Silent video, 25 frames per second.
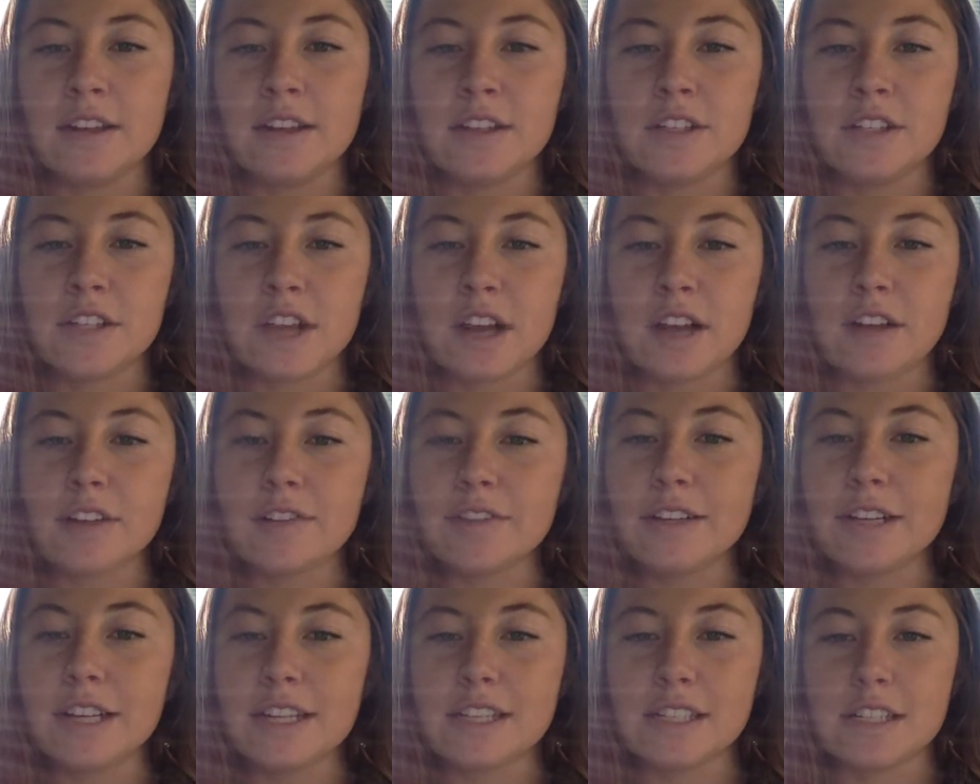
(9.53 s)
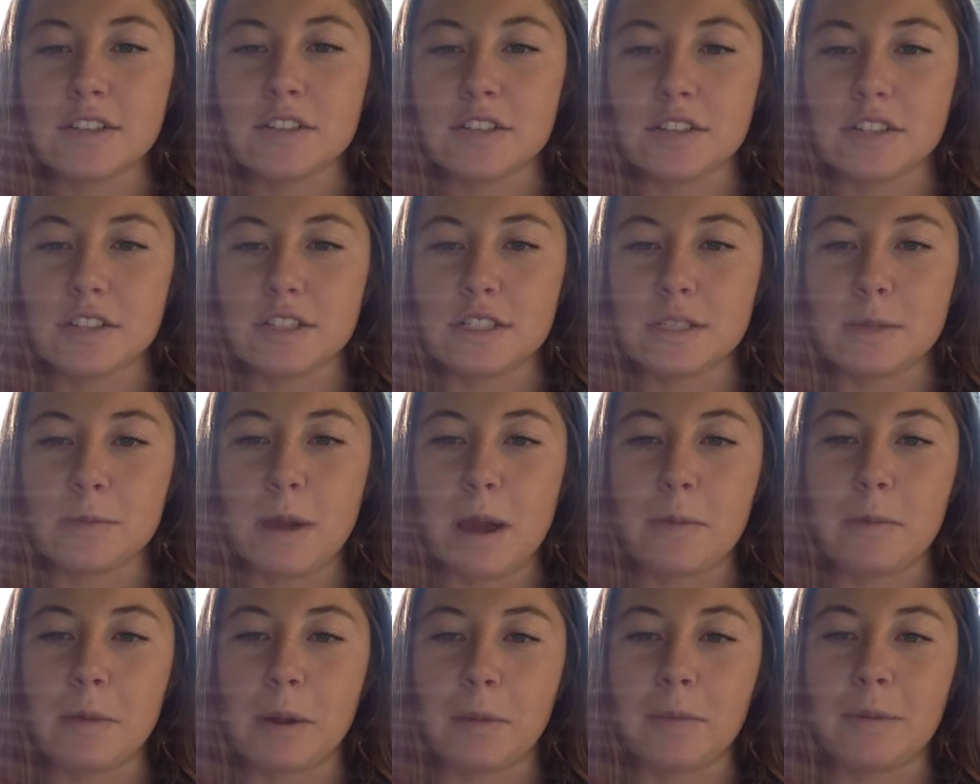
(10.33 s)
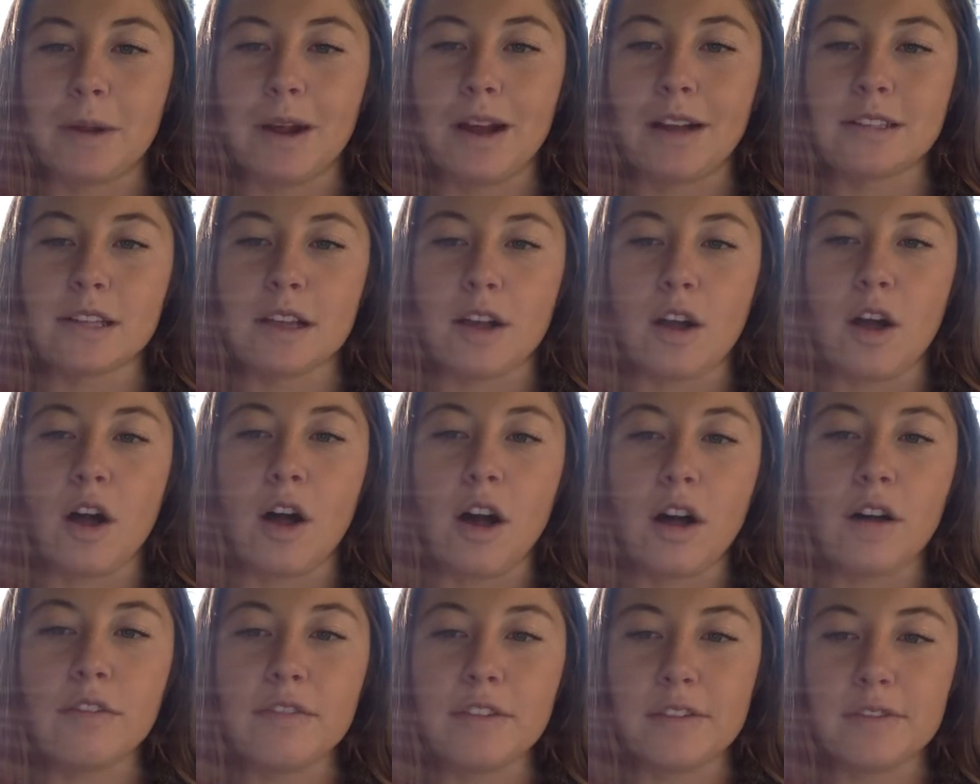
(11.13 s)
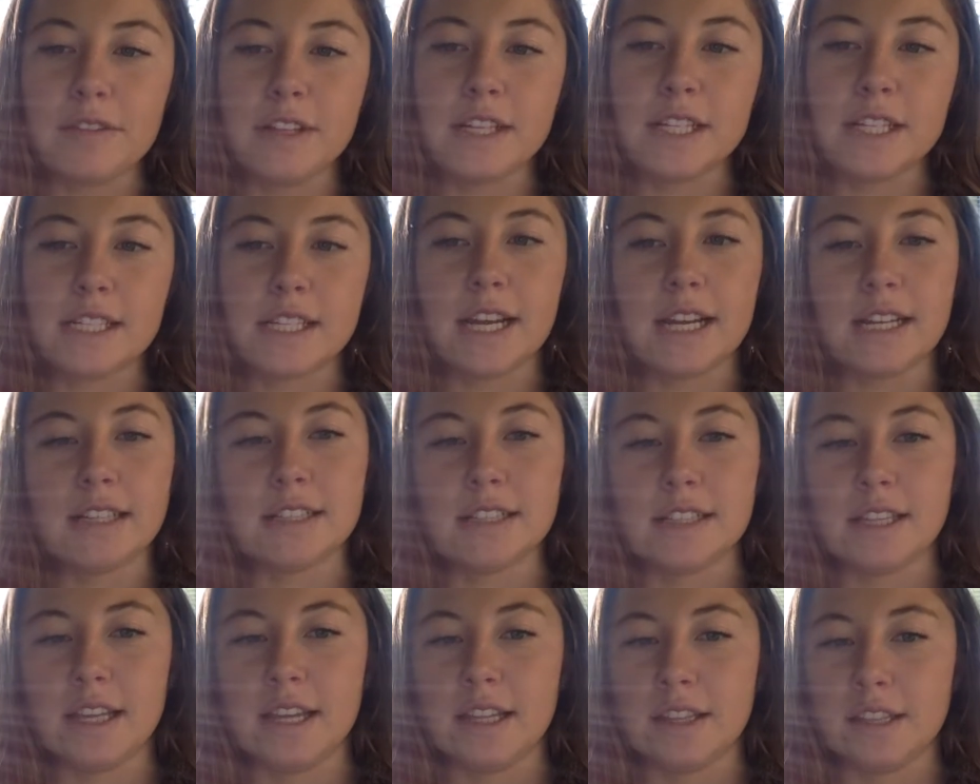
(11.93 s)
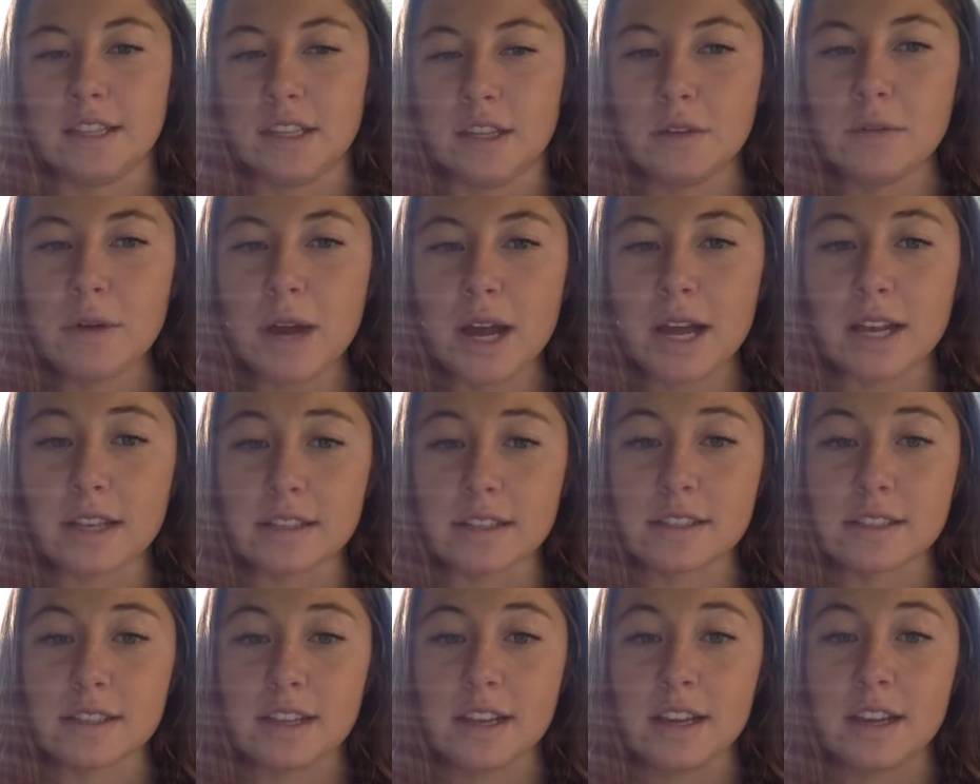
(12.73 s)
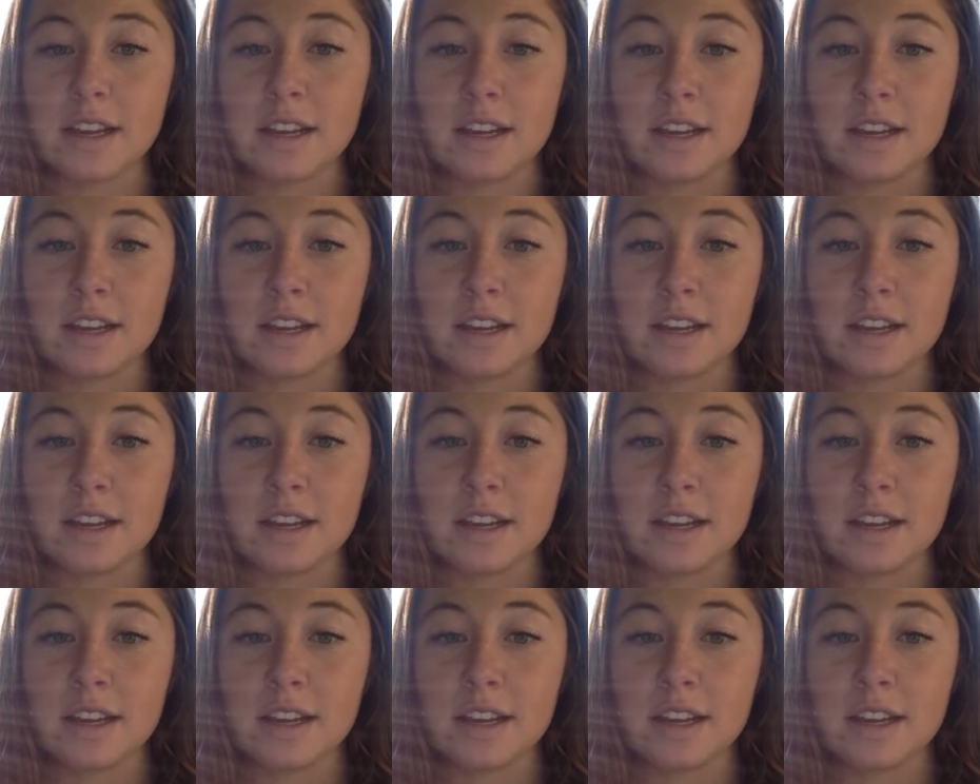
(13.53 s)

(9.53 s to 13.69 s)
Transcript: geography isn't just about memorizing all 50 states in the US.